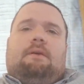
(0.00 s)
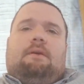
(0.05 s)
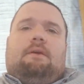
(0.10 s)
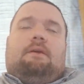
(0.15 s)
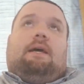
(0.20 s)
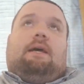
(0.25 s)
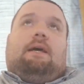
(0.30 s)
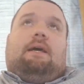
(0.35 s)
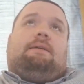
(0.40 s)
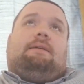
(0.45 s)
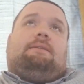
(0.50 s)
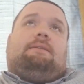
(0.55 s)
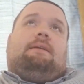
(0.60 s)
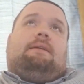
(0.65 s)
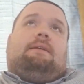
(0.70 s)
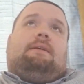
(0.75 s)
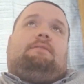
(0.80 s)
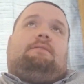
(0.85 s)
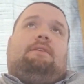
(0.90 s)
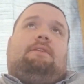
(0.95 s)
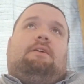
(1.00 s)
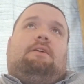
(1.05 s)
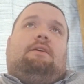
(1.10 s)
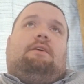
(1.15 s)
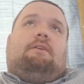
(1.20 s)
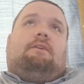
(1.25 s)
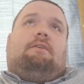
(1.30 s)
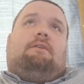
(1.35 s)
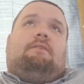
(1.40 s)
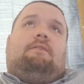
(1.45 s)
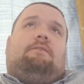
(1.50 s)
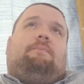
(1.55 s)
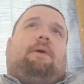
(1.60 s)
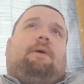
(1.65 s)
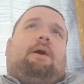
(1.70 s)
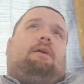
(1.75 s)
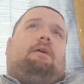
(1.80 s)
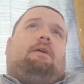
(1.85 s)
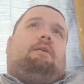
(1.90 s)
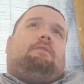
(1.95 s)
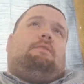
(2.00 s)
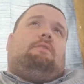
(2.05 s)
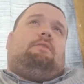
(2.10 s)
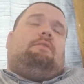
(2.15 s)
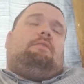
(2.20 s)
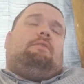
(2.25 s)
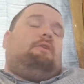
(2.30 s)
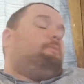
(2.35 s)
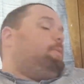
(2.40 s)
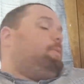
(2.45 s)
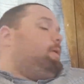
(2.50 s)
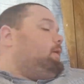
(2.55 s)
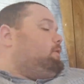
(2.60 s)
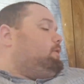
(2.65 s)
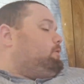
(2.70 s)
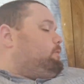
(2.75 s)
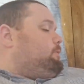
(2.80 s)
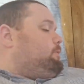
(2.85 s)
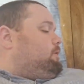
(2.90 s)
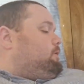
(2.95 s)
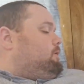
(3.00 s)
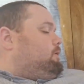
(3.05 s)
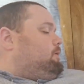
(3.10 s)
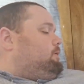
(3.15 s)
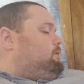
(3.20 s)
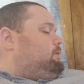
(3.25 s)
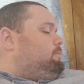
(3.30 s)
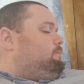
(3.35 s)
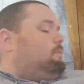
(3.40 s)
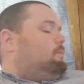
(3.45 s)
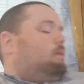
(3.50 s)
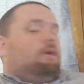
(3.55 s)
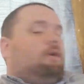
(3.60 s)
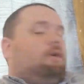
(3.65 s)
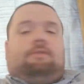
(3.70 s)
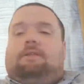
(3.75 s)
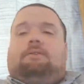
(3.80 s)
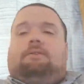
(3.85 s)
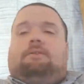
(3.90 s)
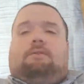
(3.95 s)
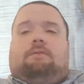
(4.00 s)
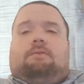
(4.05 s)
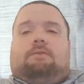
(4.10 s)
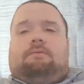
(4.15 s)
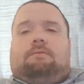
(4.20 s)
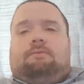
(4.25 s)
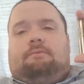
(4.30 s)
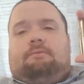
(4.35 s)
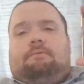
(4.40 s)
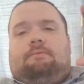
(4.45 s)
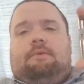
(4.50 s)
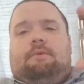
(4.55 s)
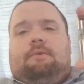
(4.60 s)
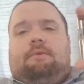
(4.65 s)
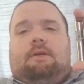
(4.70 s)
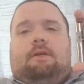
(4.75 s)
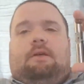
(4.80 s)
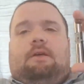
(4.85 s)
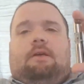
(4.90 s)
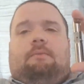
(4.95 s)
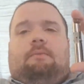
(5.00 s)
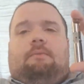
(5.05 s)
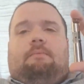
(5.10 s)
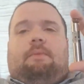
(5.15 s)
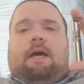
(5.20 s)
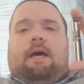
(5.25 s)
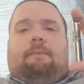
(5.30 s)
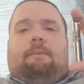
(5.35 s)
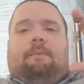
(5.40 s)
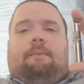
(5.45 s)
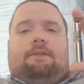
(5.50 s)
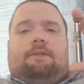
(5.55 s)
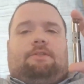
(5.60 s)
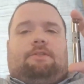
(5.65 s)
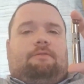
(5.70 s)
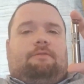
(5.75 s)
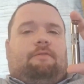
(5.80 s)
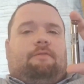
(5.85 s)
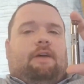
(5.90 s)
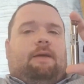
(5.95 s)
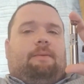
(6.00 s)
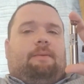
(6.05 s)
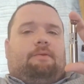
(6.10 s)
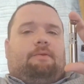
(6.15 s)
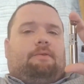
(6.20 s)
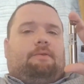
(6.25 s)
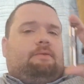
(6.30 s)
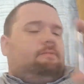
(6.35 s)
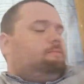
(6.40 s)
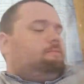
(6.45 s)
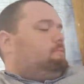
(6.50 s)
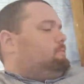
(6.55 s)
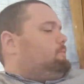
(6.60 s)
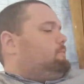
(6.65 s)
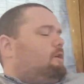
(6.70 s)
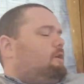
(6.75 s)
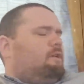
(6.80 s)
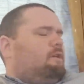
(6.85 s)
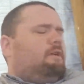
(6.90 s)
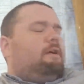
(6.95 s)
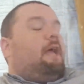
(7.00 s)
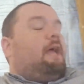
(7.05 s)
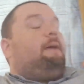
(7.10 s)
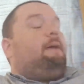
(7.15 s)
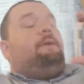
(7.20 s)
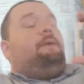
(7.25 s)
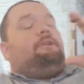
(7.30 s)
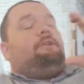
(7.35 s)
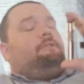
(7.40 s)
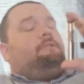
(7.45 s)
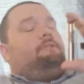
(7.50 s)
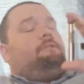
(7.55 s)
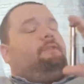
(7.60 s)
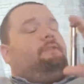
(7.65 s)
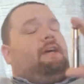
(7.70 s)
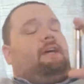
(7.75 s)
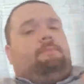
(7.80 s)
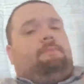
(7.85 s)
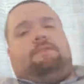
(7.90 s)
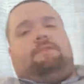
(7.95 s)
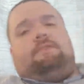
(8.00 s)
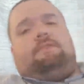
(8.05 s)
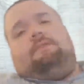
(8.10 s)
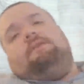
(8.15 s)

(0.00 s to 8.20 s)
guys, that's the polymer multi-tool by Ambition Vapors or Ambition Vapes.